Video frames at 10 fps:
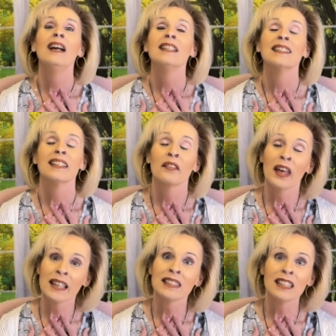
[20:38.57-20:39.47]
So
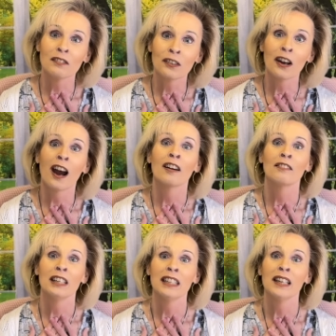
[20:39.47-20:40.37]
that's it for our
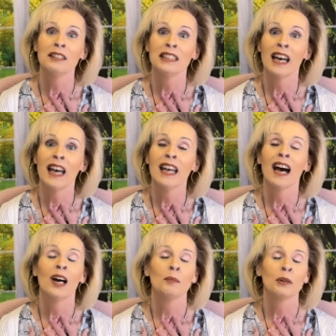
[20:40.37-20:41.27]
video today. I
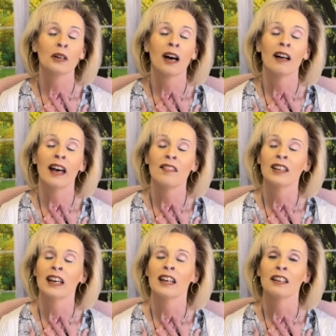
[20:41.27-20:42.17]
hope you're all
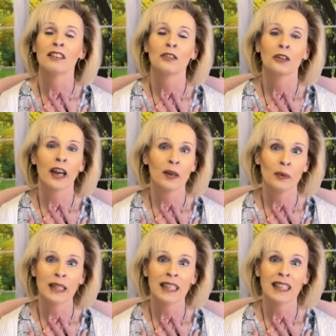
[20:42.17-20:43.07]
having a great
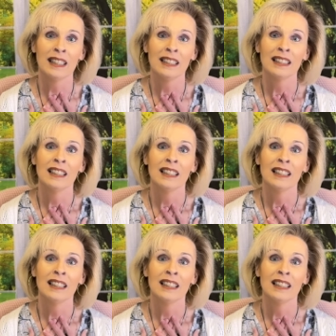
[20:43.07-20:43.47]
weekend.